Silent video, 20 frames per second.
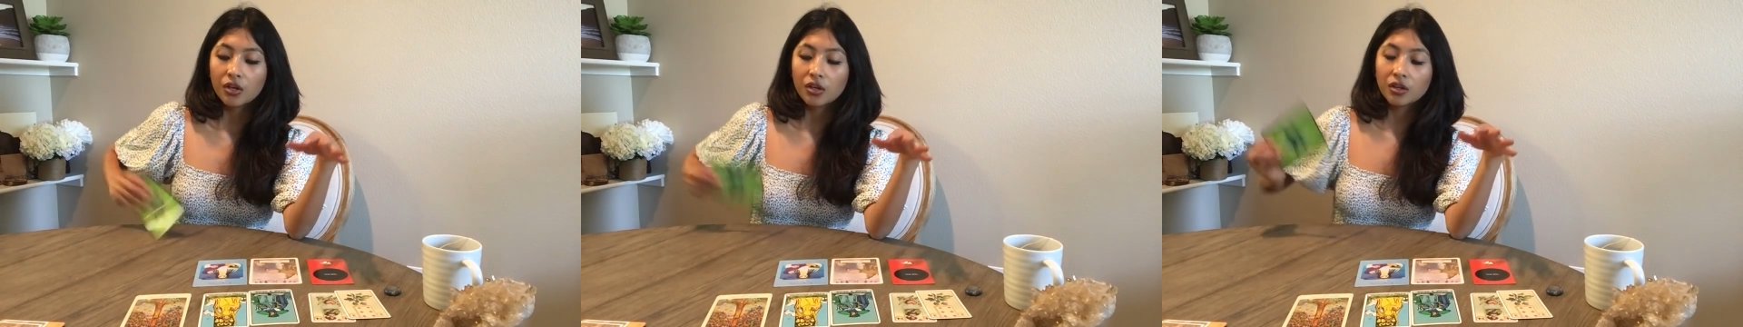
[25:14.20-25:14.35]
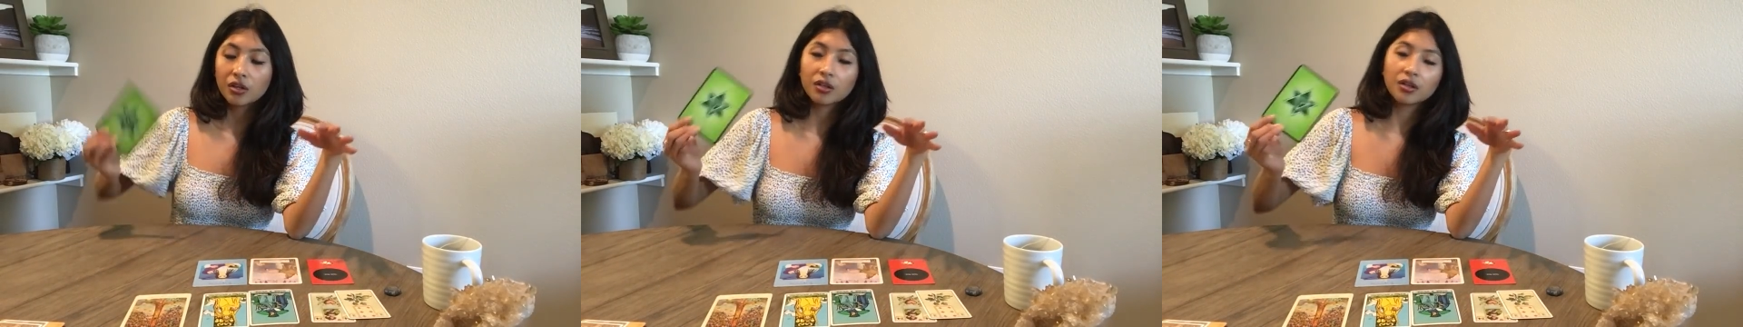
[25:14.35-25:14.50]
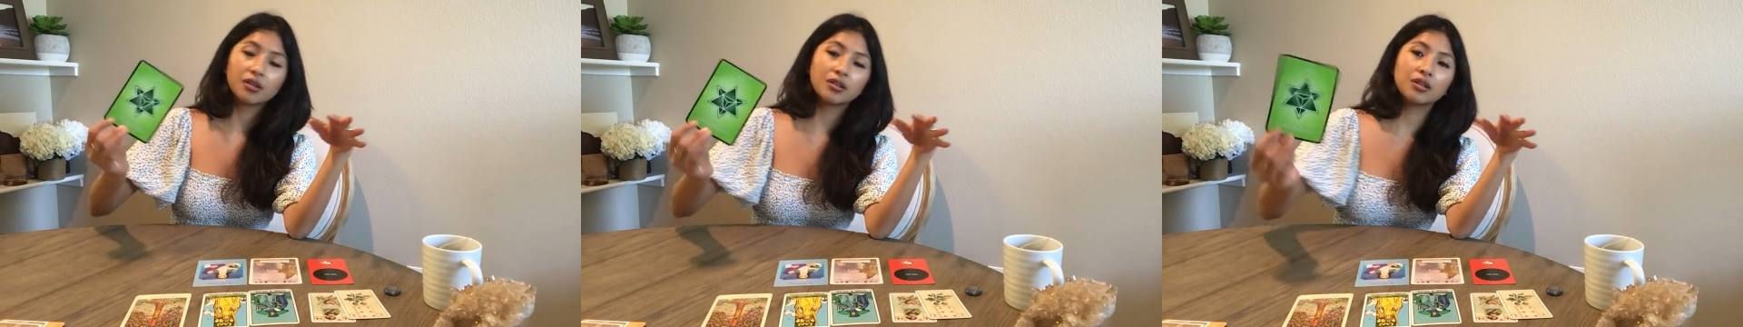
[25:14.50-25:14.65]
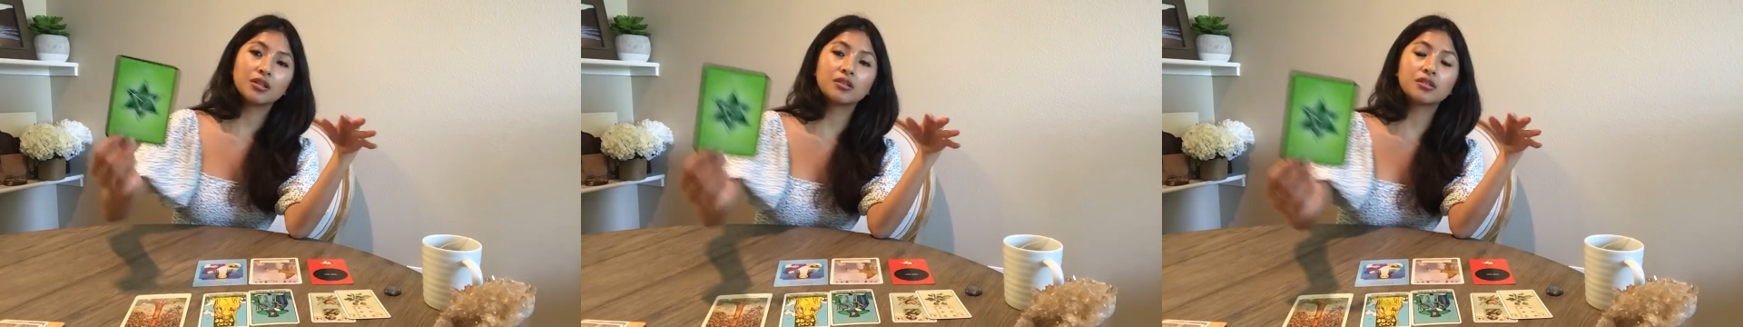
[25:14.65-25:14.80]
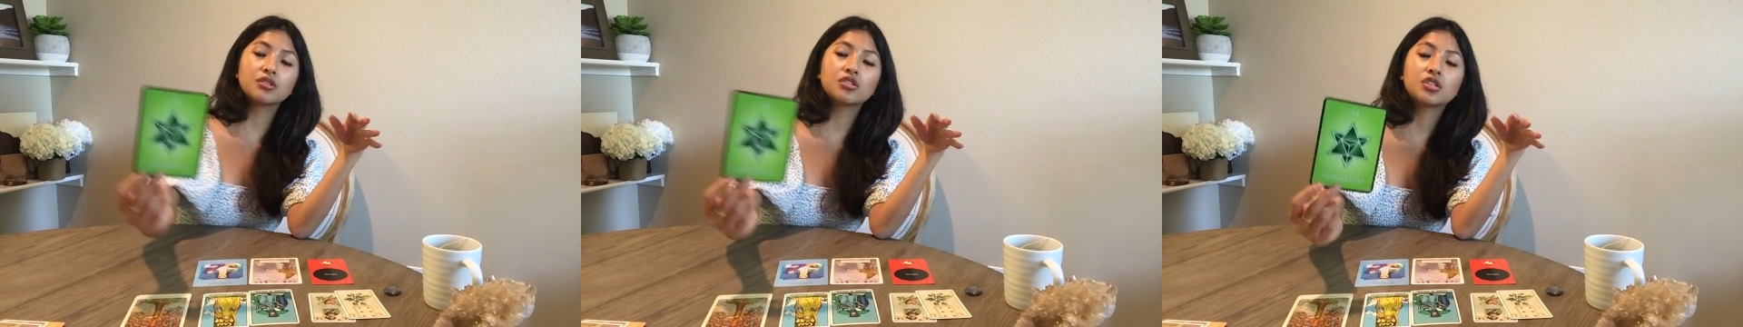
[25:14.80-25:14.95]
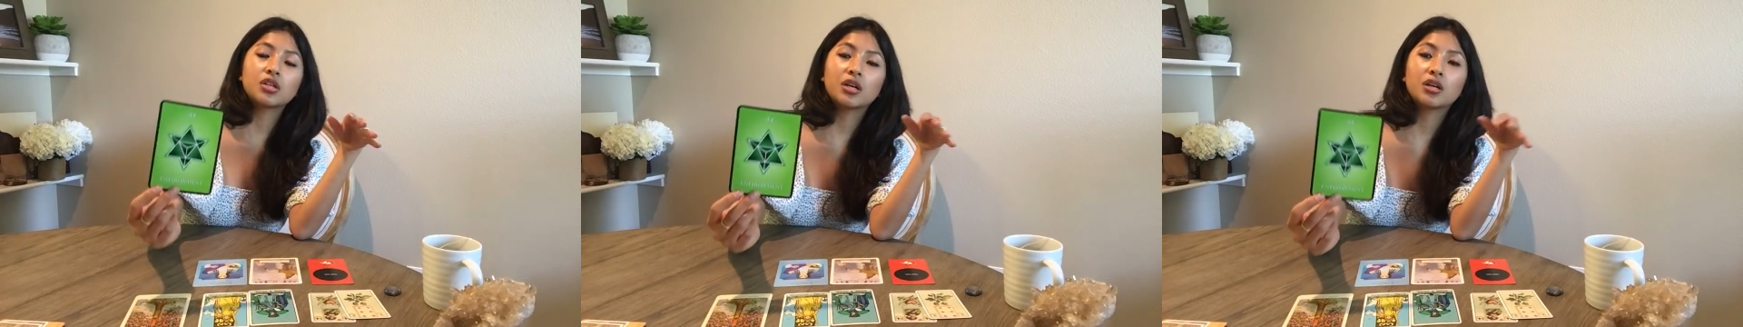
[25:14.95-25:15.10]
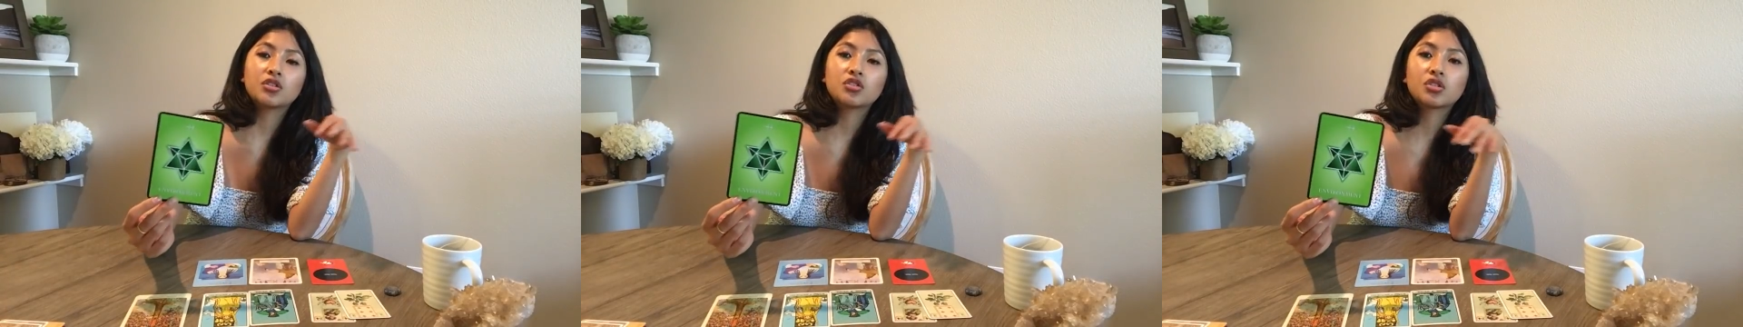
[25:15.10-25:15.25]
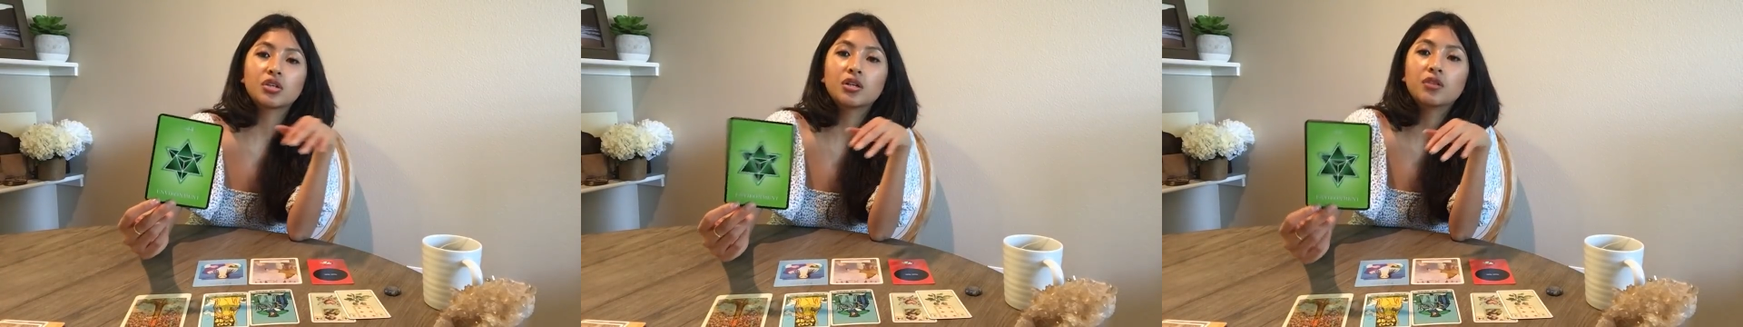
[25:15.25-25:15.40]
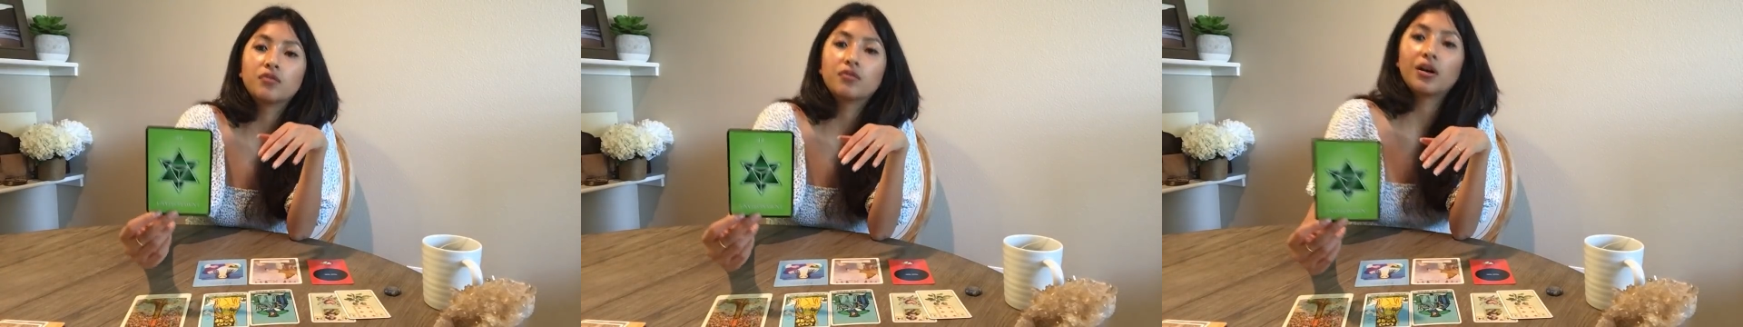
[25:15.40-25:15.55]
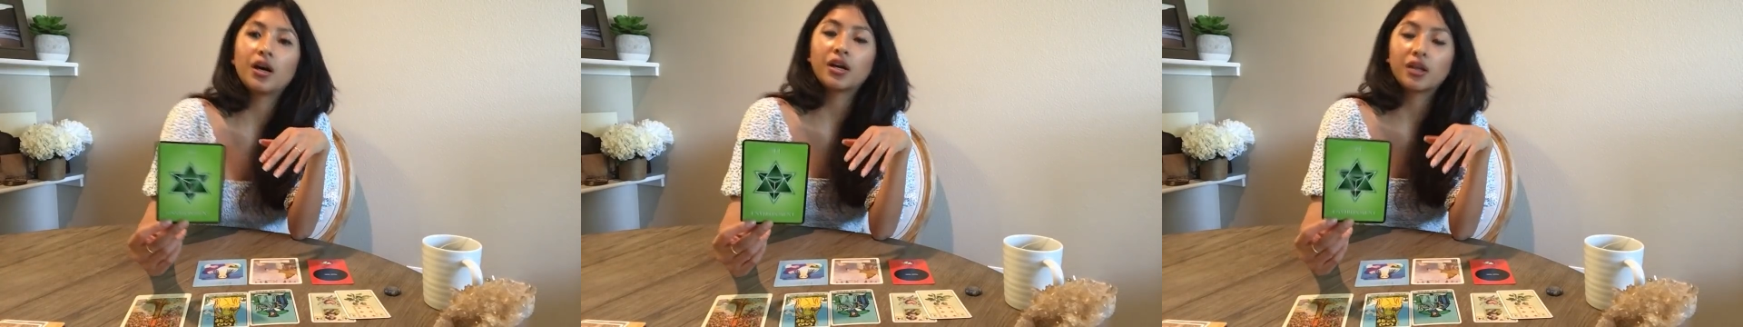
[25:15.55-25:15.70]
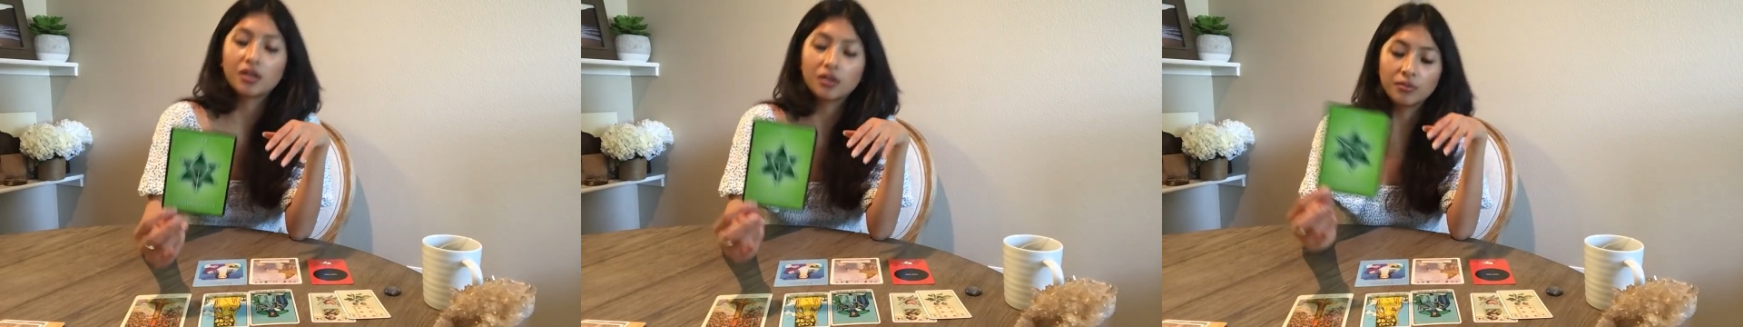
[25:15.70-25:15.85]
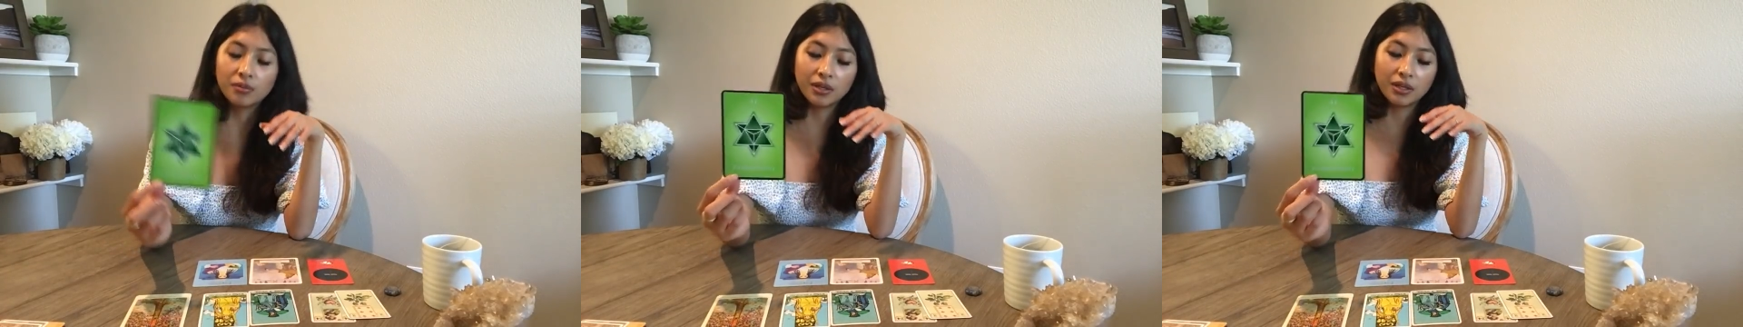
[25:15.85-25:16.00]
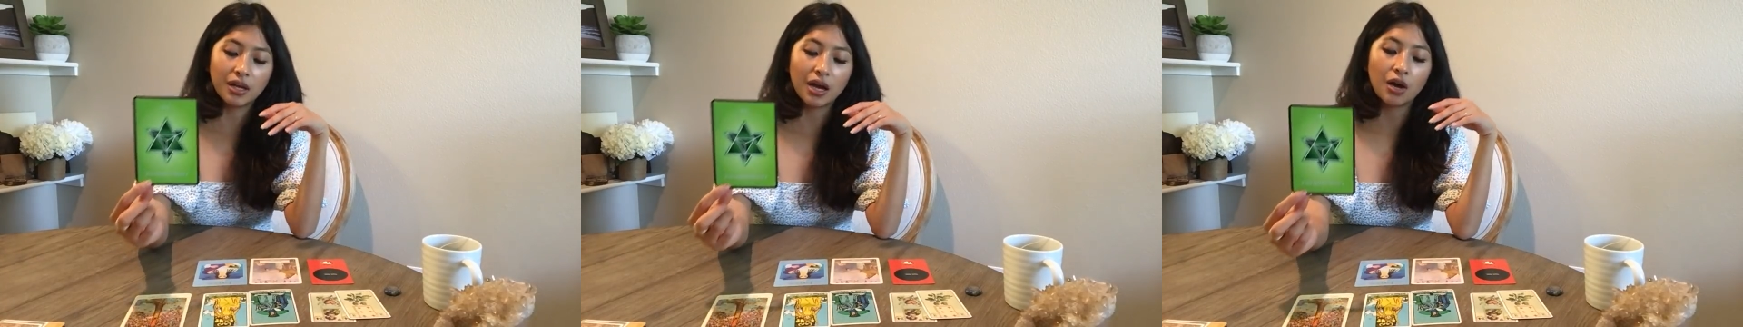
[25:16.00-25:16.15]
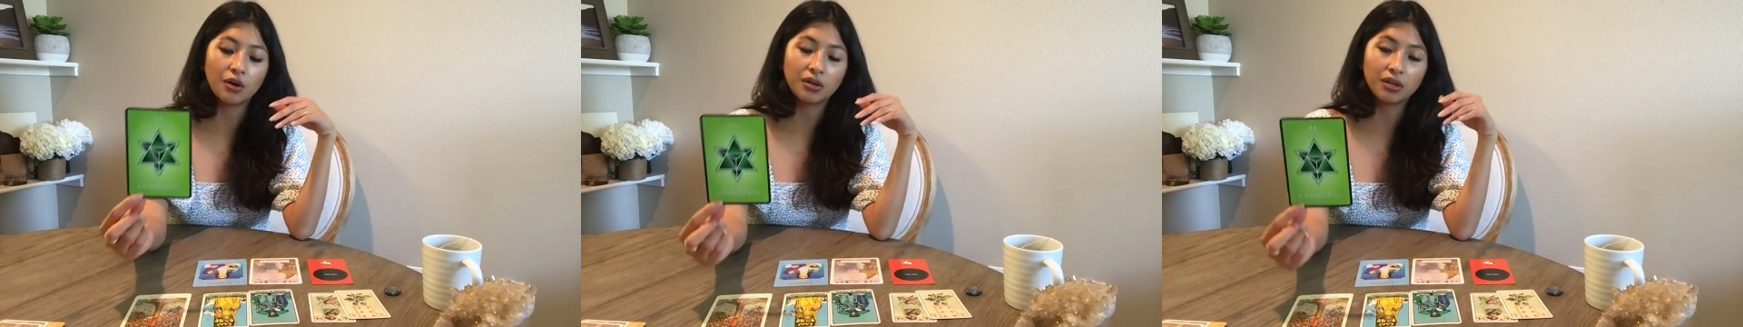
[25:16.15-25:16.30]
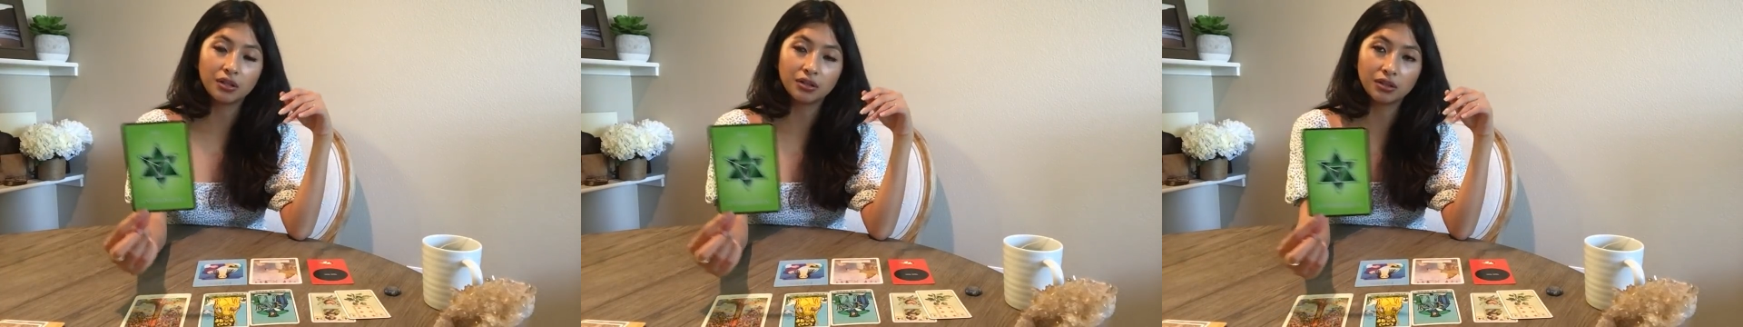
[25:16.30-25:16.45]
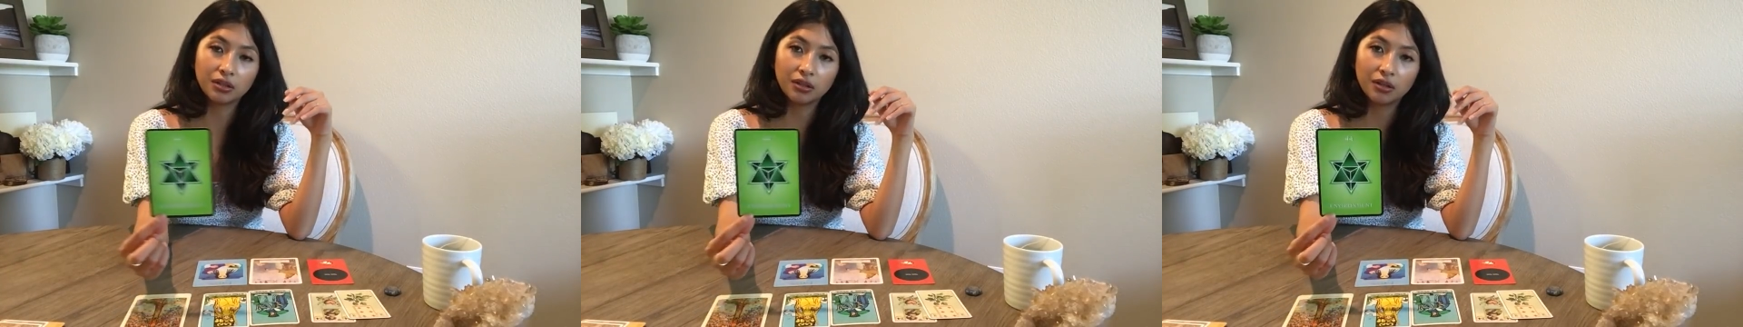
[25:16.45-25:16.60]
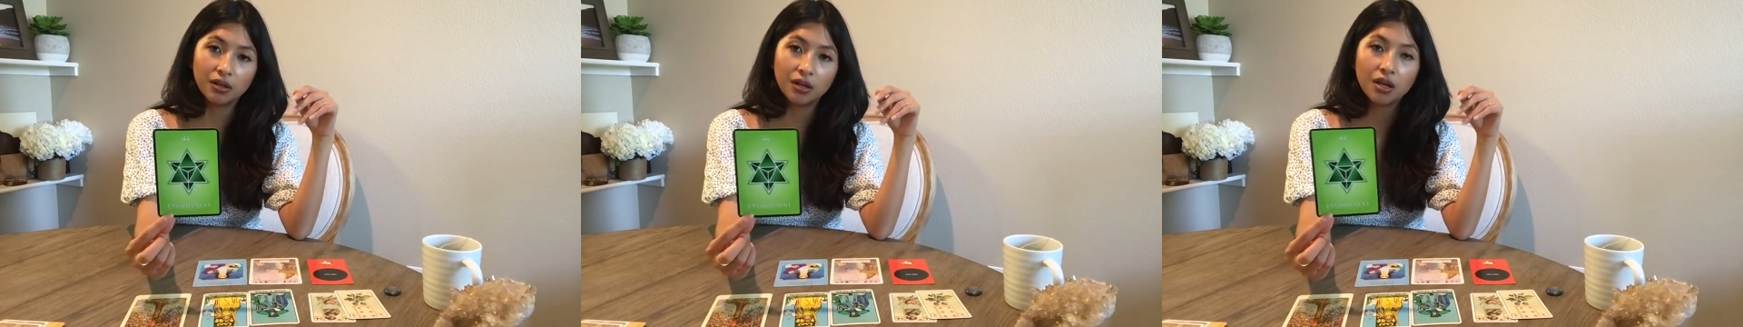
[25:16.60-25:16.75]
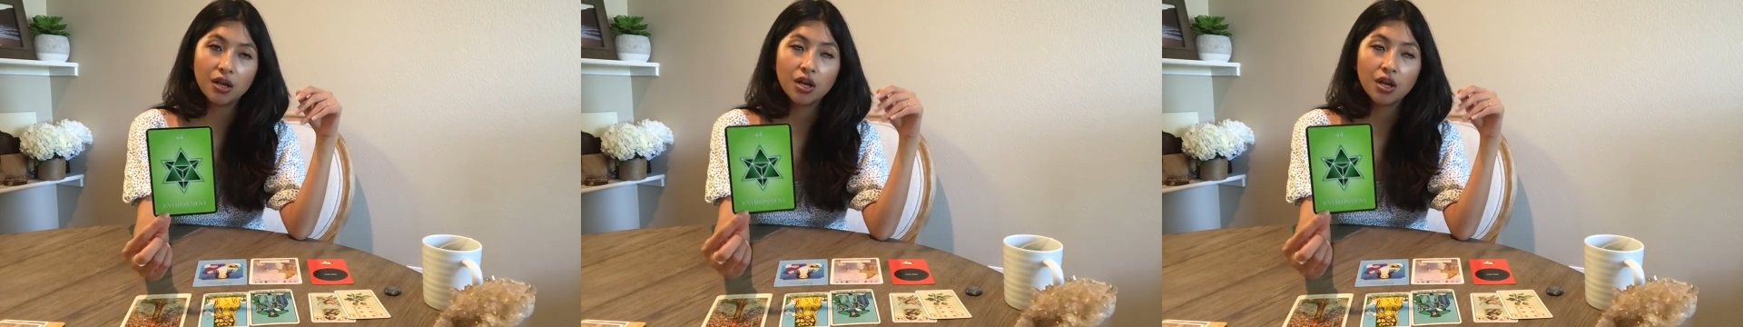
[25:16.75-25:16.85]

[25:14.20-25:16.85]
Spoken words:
you're going to need to change your environment out a little.